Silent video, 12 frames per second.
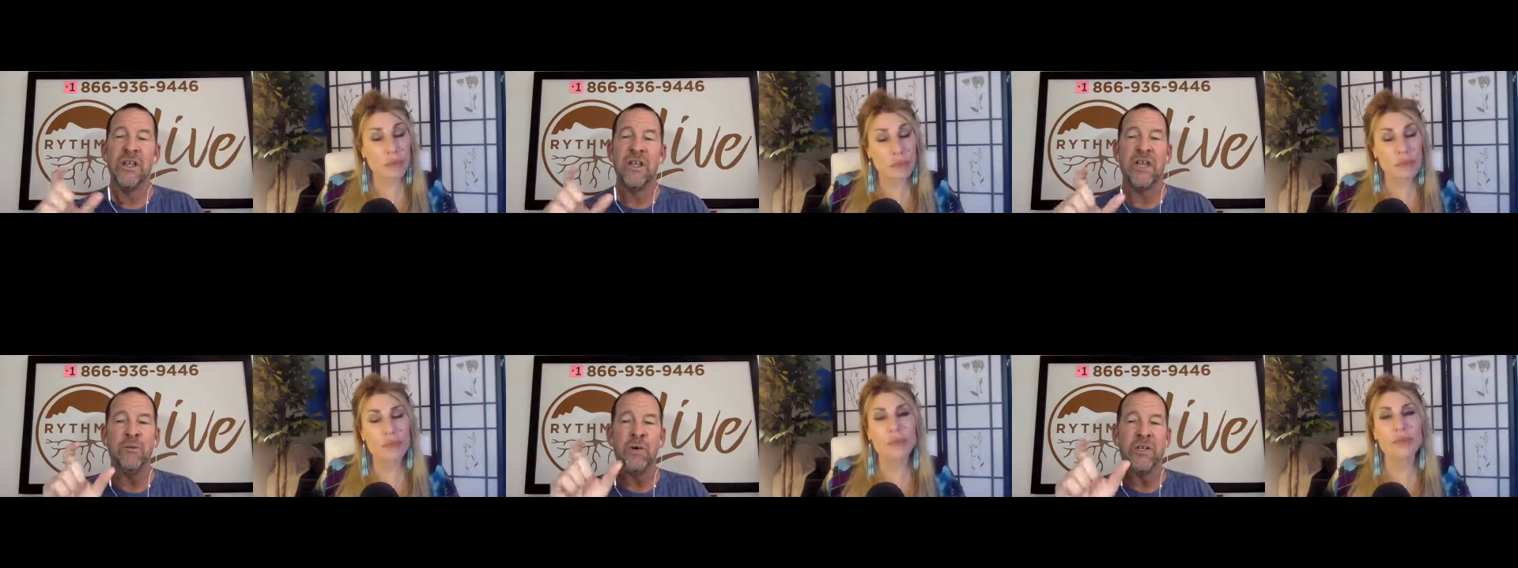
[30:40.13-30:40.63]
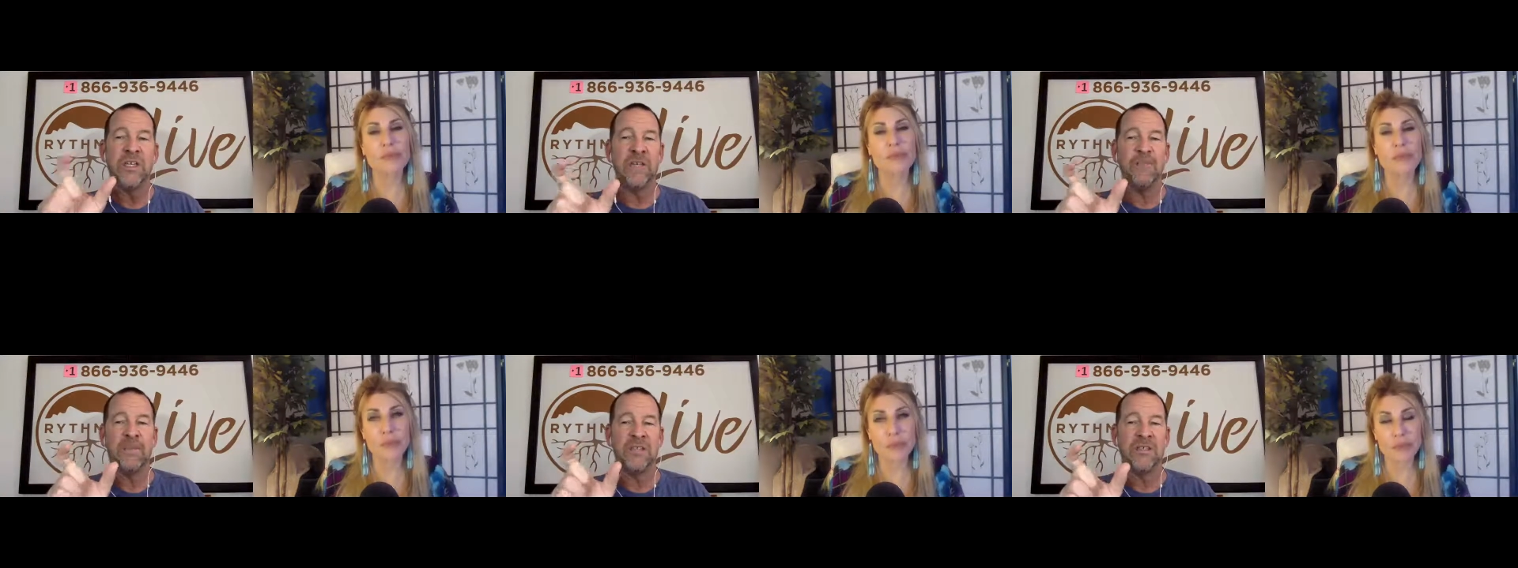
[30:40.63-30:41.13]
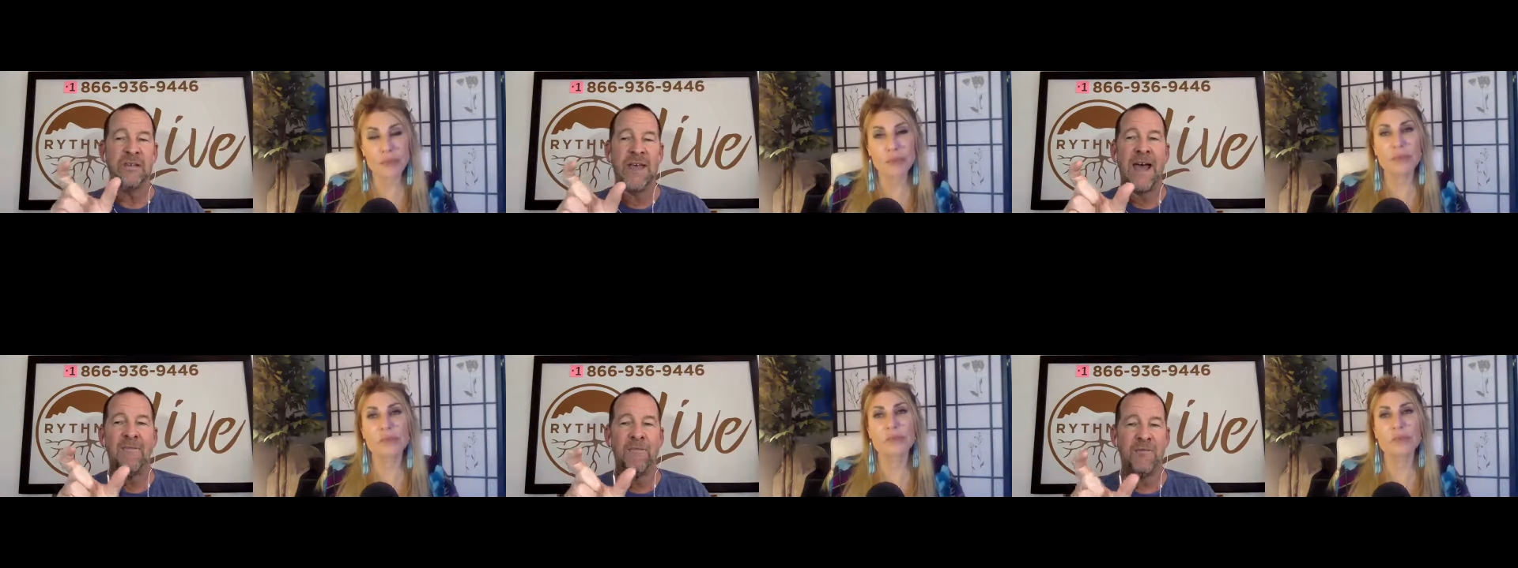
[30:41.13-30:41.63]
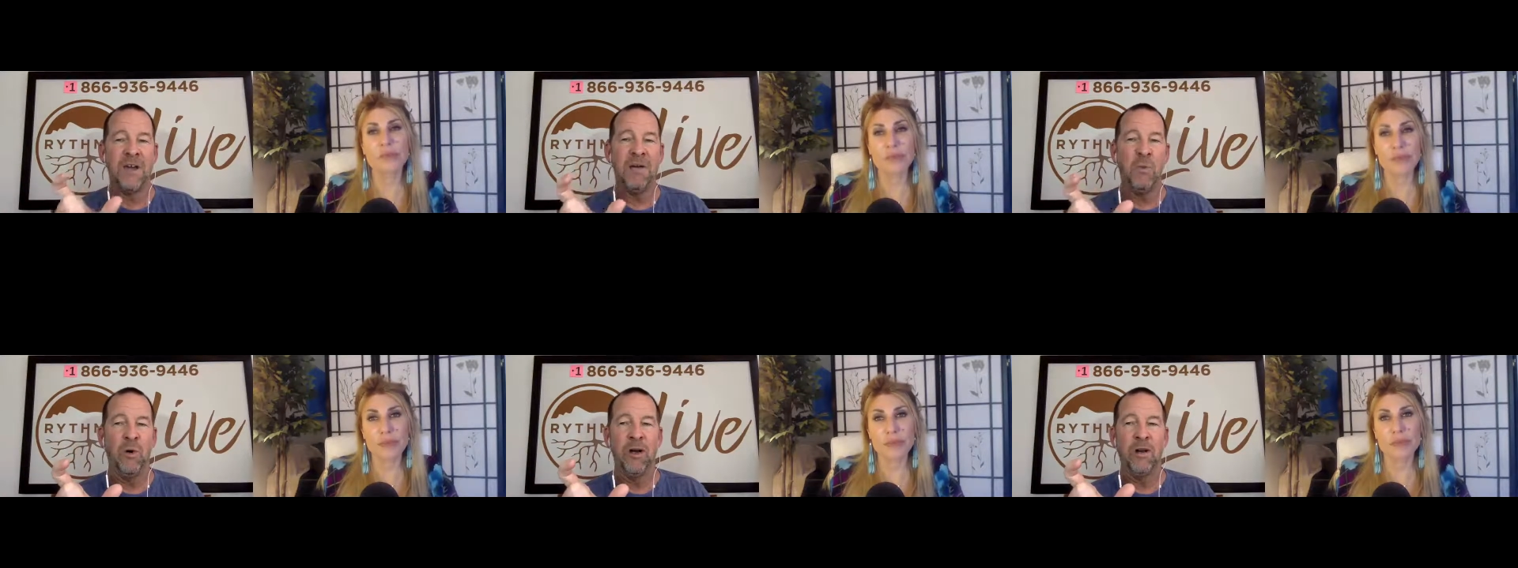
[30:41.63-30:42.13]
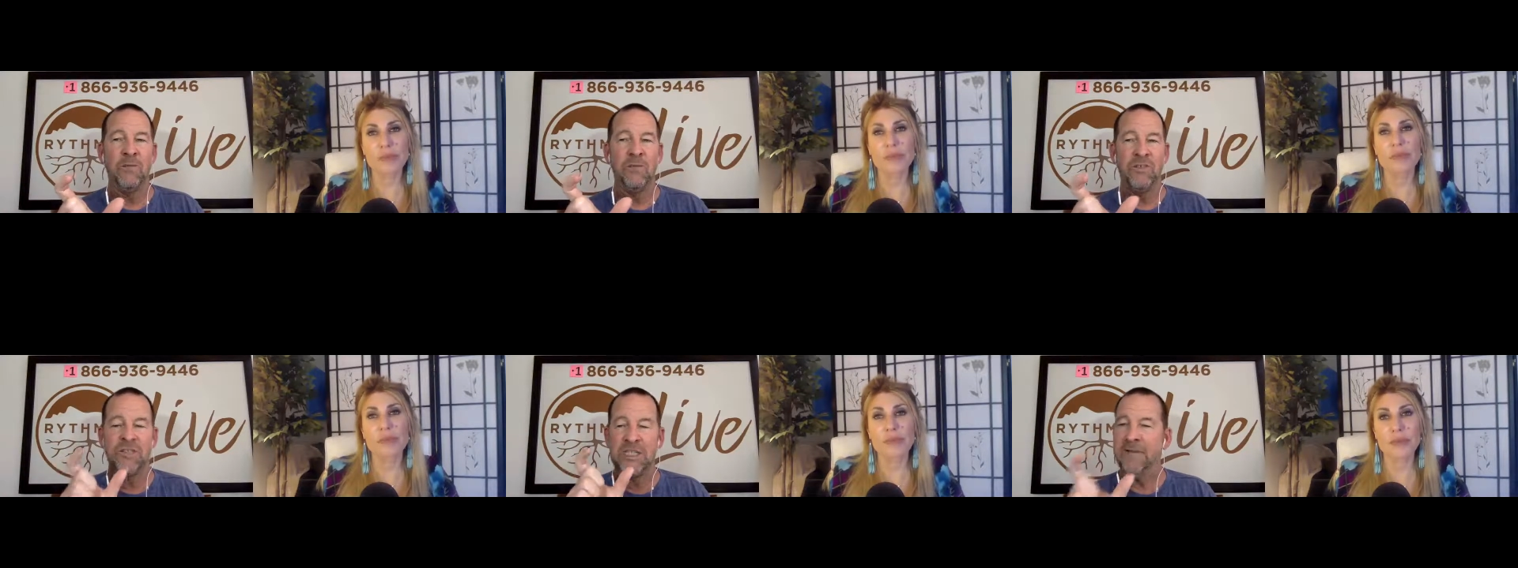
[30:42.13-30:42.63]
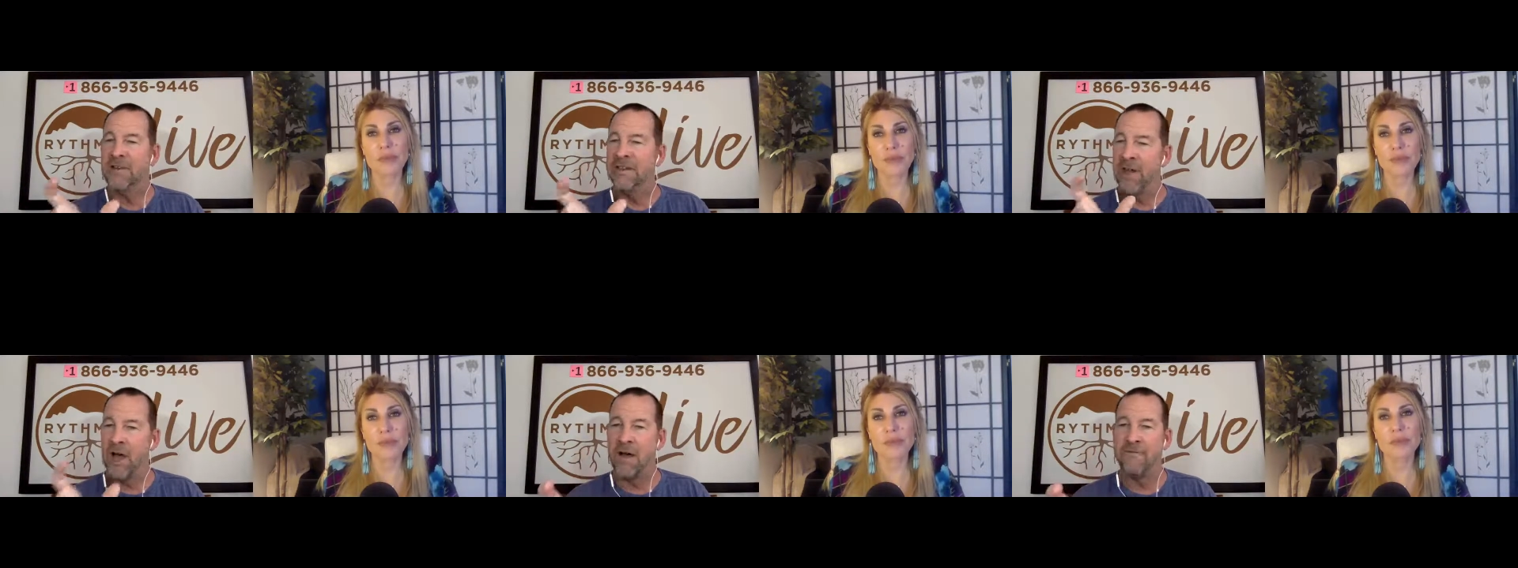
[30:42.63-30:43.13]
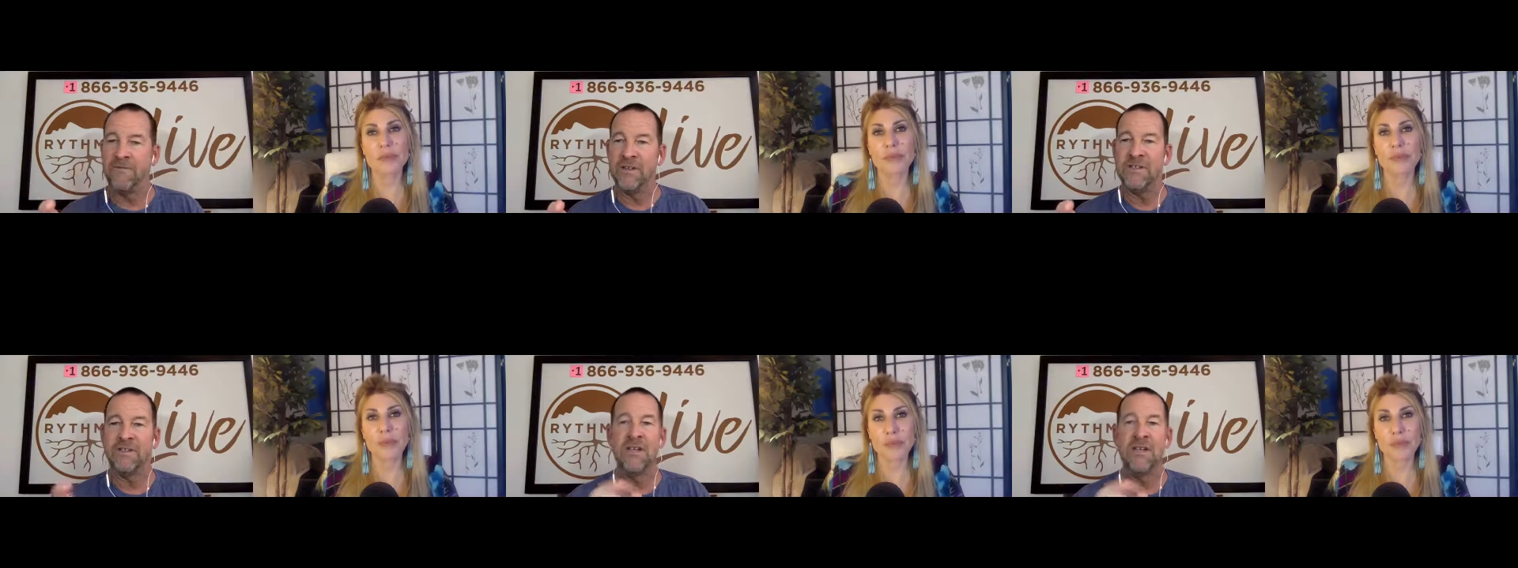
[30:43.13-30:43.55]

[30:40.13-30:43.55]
Speaker 1: And then we'll keep it to that framework. We'll just leave it in the office.